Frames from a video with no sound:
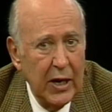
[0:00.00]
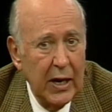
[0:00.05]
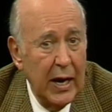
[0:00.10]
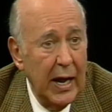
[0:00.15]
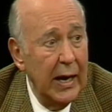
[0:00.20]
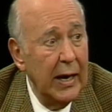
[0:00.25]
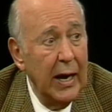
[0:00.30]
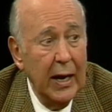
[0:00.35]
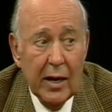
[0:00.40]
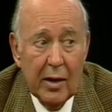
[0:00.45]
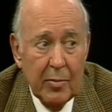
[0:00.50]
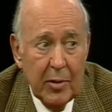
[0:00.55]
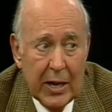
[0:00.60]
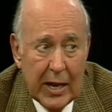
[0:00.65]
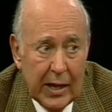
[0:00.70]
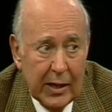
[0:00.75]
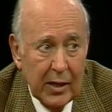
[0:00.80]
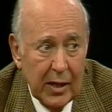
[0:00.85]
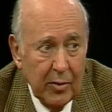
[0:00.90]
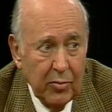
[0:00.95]
And I got up and
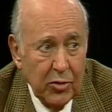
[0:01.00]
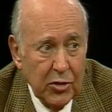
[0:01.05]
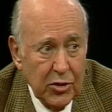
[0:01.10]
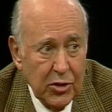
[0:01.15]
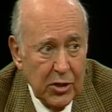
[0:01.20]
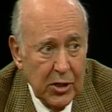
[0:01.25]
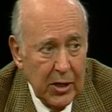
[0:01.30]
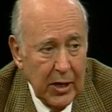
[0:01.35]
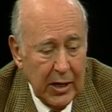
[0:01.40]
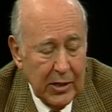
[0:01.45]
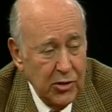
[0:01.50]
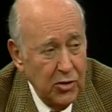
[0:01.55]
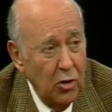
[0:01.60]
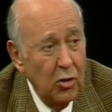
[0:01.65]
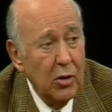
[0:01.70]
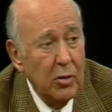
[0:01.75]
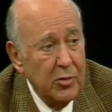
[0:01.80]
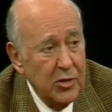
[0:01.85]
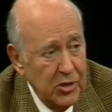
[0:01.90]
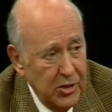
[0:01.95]
ad-lib with Sid. I
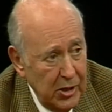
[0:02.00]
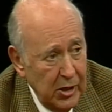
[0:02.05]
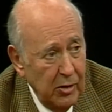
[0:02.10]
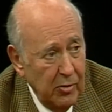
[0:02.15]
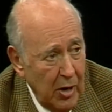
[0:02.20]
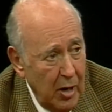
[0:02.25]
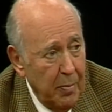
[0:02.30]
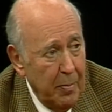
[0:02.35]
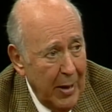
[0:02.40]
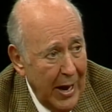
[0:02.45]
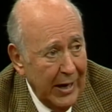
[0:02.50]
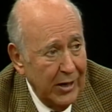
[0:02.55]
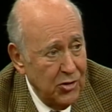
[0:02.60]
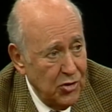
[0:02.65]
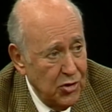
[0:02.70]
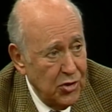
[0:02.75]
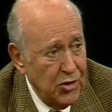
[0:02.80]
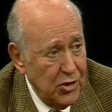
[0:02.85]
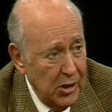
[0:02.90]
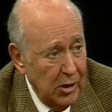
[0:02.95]
sold him a
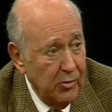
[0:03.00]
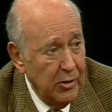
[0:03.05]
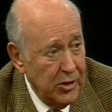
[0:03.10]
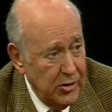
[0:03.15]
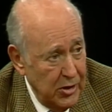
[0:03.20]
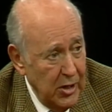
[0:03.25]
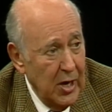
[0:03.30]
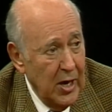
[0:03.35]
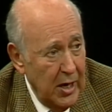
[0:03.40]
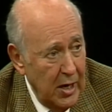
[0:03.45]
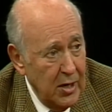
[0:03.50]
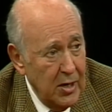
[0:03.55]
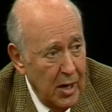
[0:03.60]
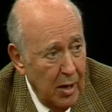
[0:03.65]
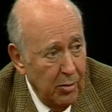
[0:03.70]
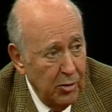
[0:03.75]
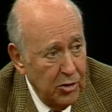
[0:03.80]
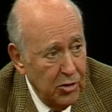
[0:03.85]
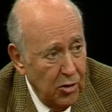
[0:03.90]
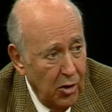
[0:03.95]
package of cigarettes in
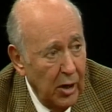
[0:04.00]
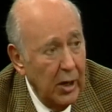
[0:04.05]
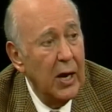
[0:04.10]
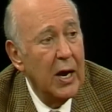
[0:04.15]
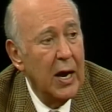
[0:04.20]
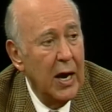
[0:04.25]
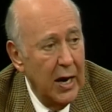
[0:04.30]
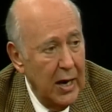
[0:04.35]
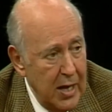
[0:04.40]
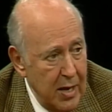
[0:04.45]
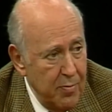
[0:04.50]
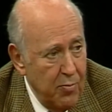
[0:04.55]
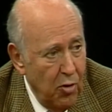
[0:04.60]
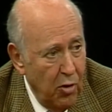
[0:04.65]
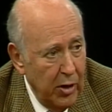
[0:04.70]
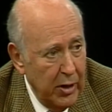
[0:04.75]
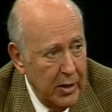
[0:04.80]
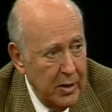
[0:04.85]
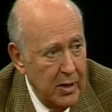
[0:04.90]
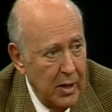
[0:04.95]
Double Talk, and he
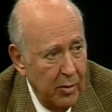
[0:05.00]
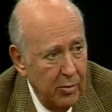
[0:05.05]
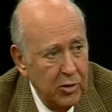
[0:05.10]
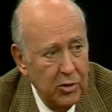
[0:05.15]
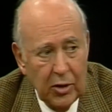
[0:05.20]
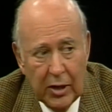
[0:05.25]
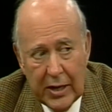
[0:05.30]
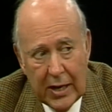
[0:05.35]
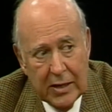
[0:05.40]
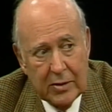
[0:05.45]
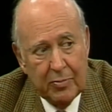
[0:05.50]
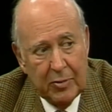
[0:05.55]
bought it in Double Talk. And